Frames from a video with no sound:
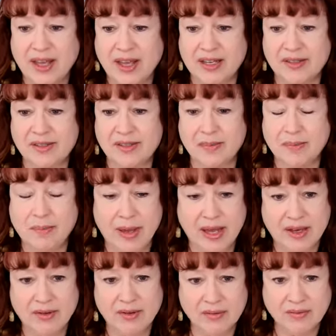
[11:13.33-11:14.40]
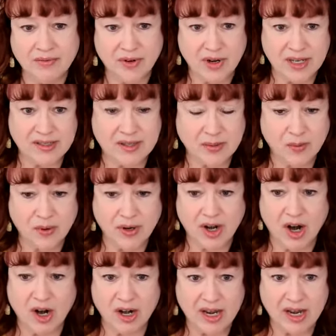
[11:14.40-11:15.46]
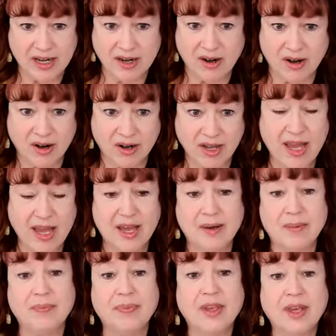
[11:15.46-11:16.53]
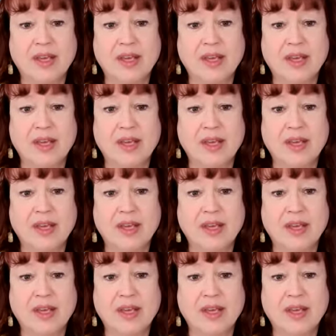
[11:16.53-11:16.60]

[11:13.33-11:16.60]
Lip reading: And some male friends that were in our camp